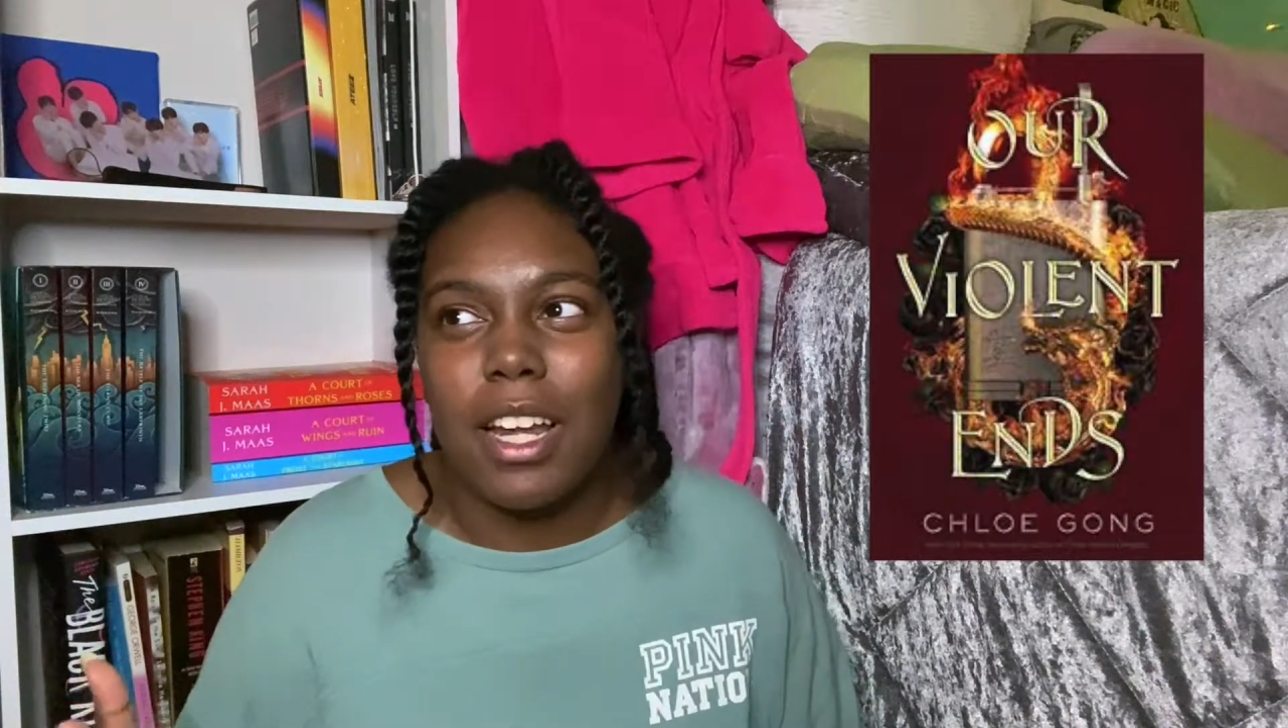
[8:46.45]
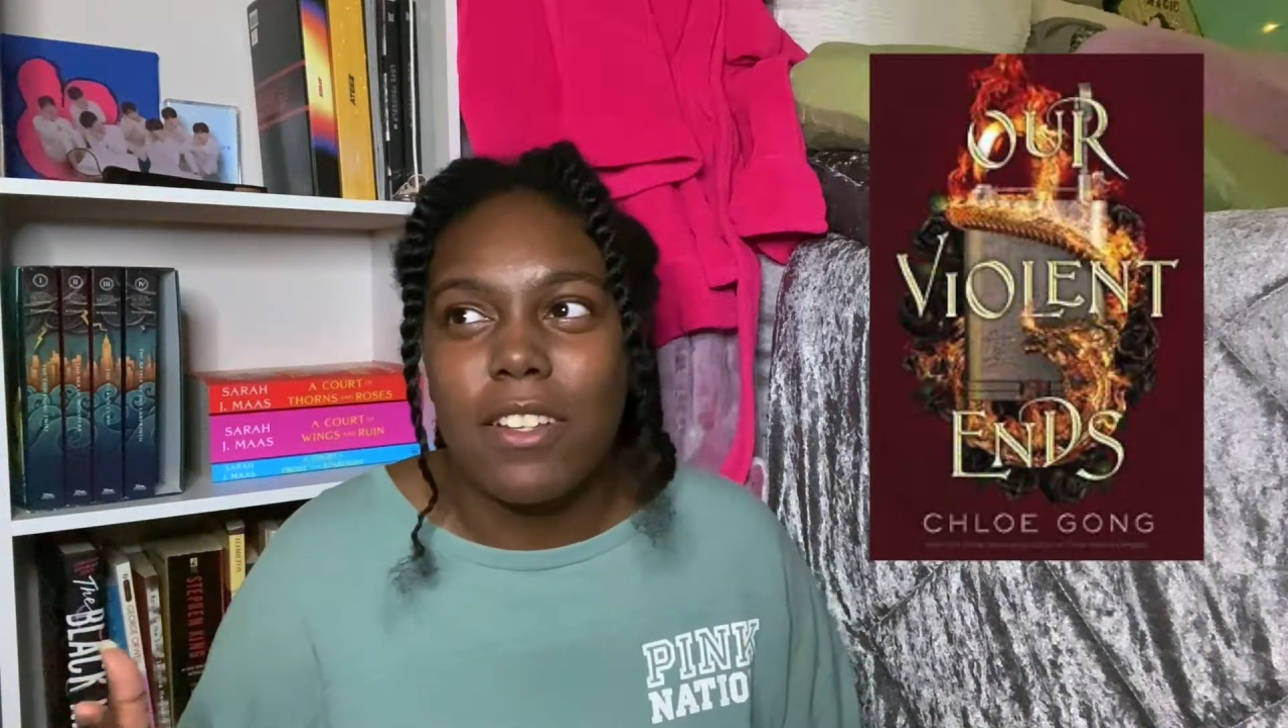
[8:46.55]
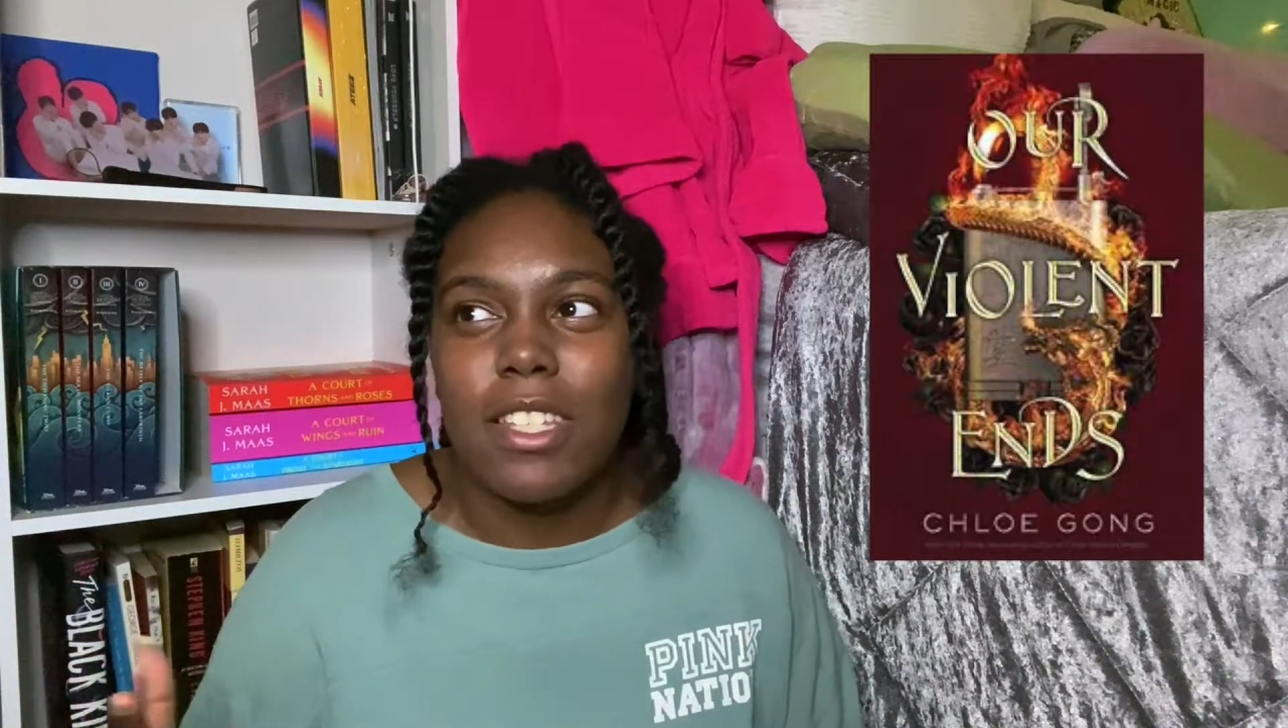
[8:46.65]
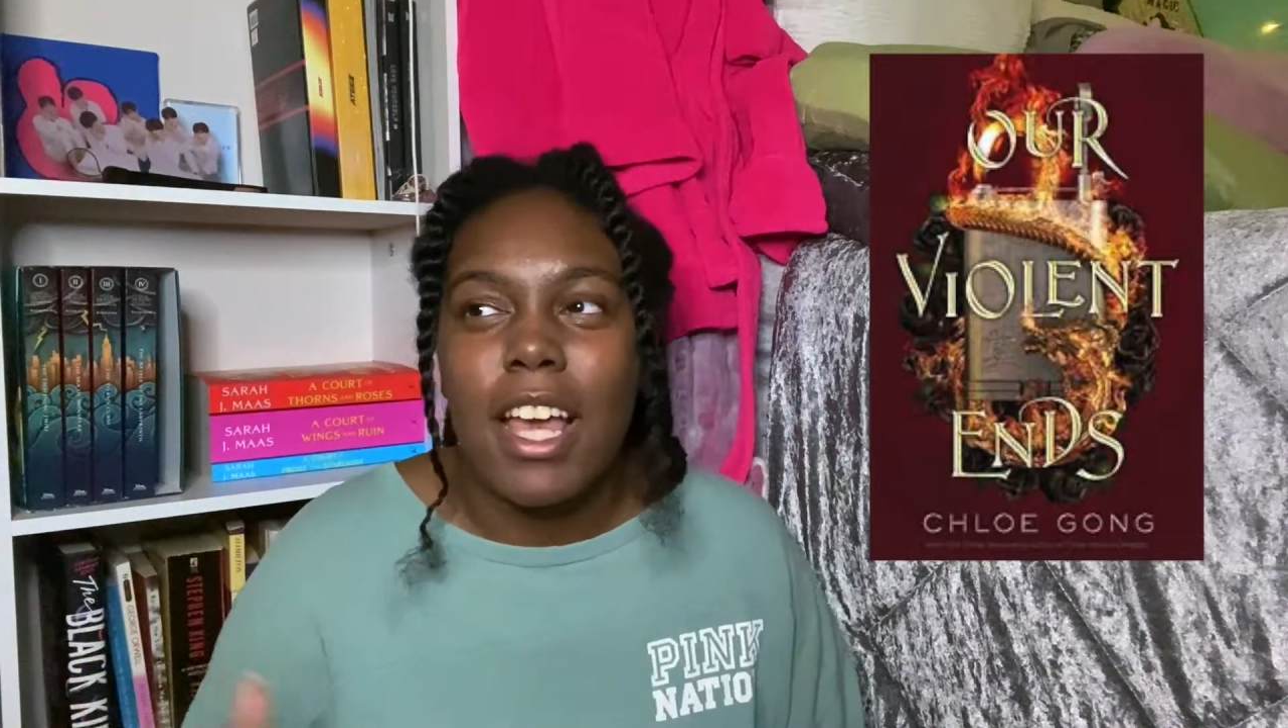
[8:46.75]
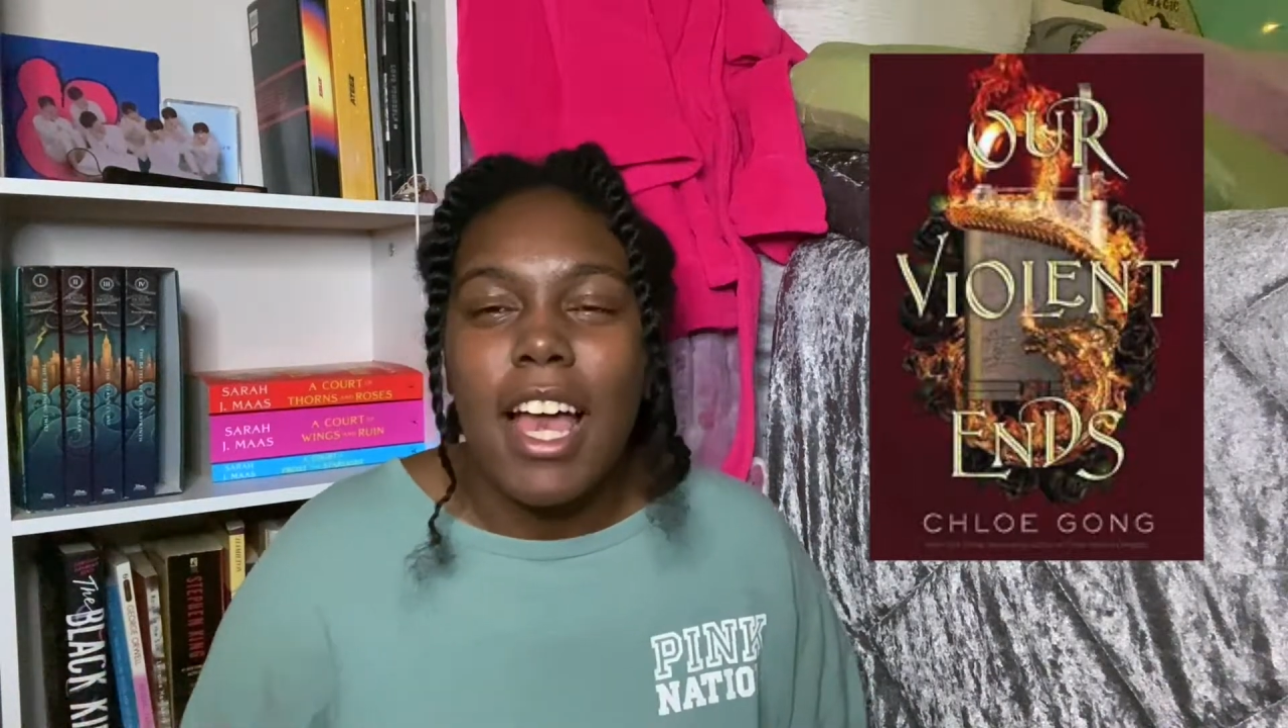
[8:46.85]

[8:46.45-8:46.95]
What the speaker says: else.